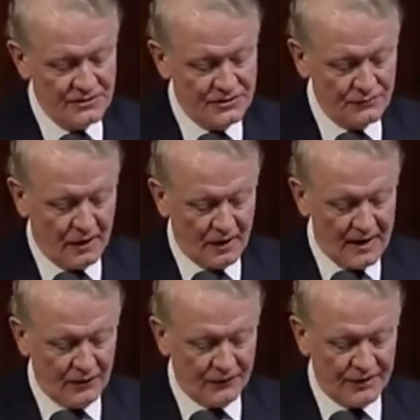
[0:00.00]
to our
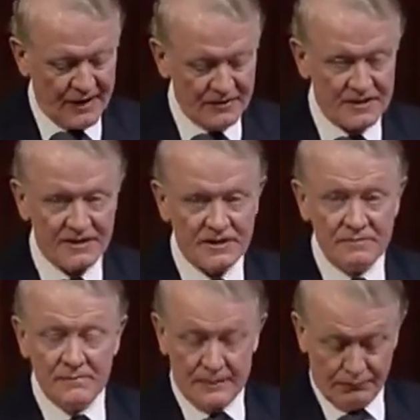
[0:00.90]
health care
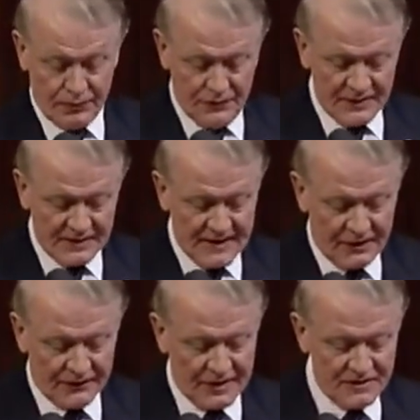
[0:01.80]
system, improving the
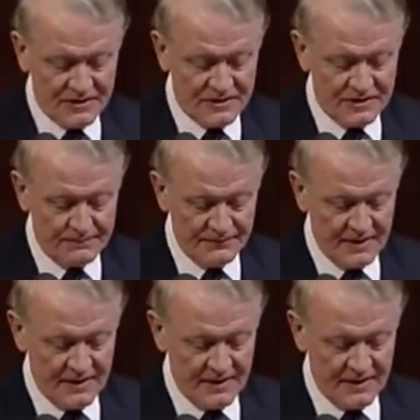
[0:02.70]
health care system,